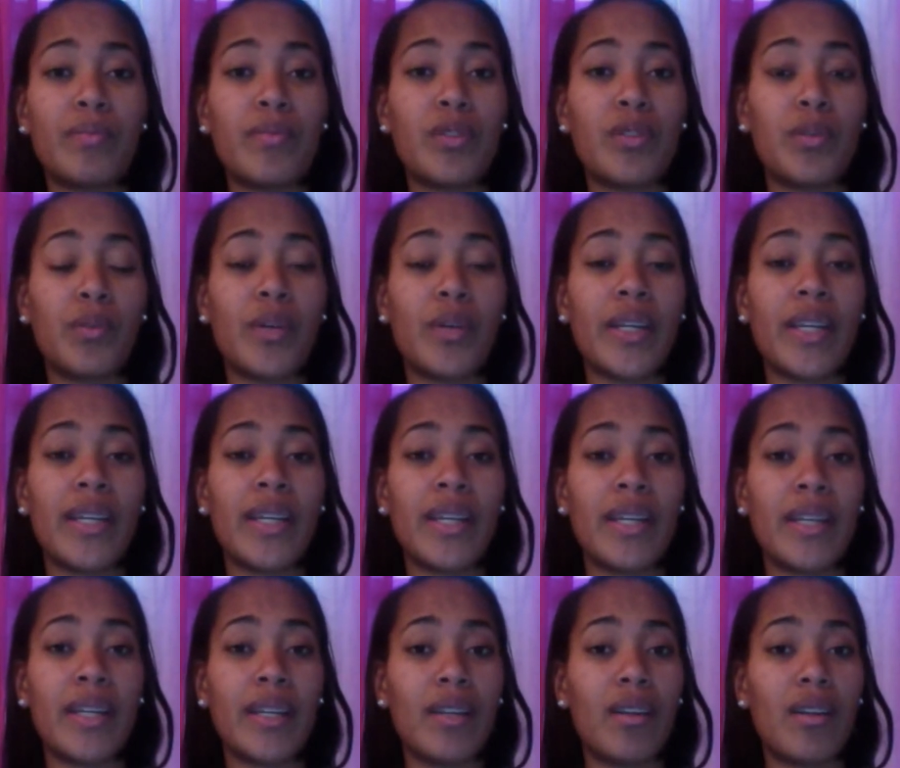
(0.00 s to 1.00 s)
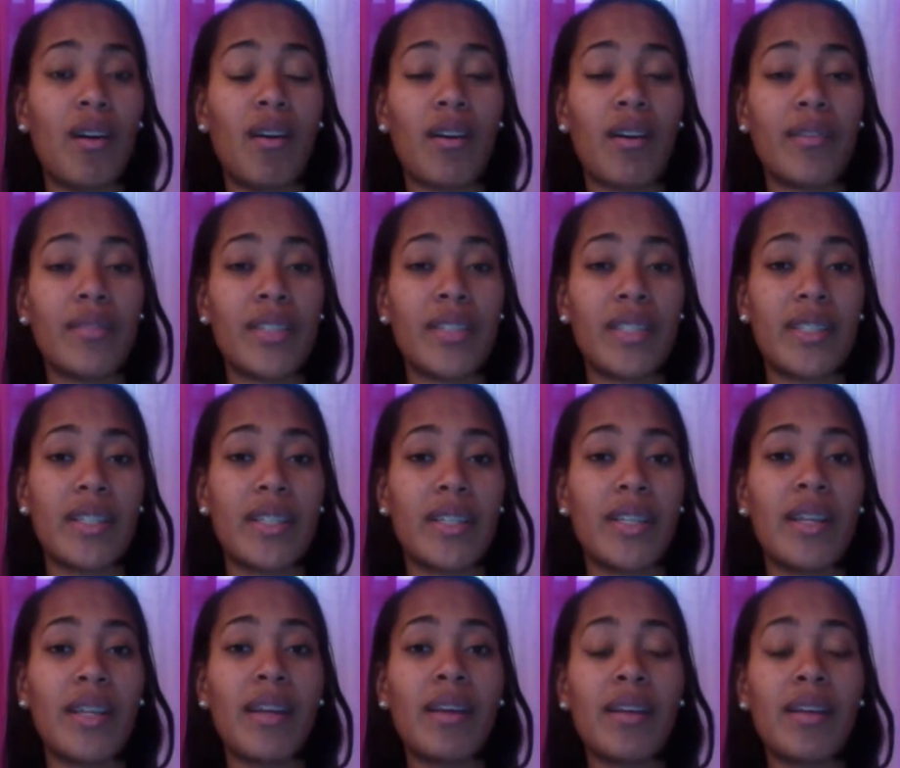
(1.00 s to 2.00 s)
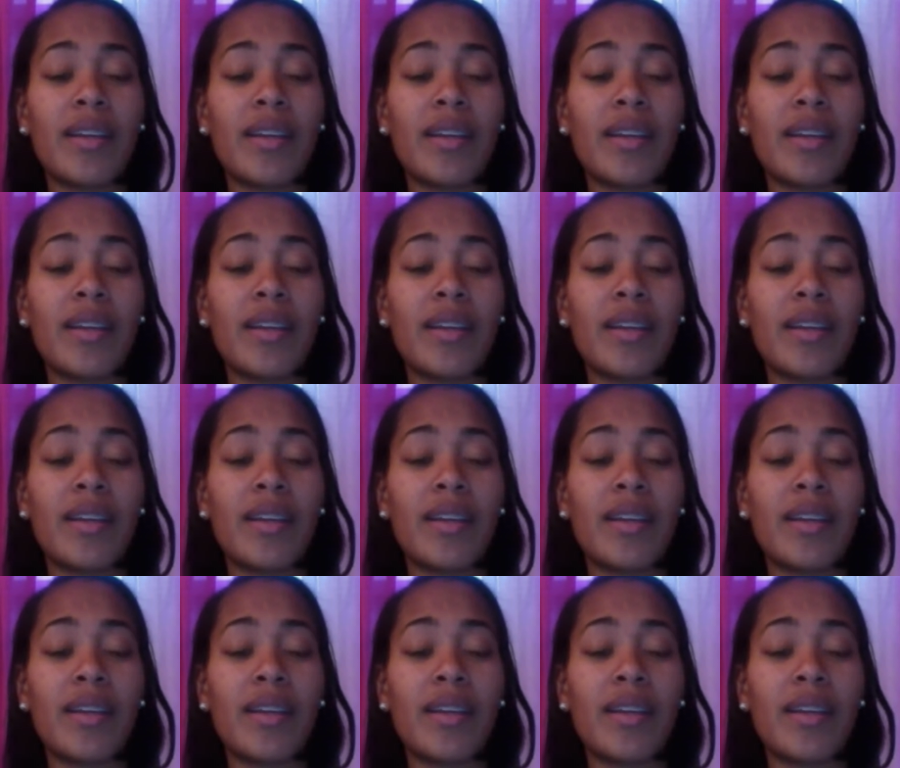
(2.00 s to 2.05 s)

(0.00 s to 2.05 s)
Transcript: join in the harvest and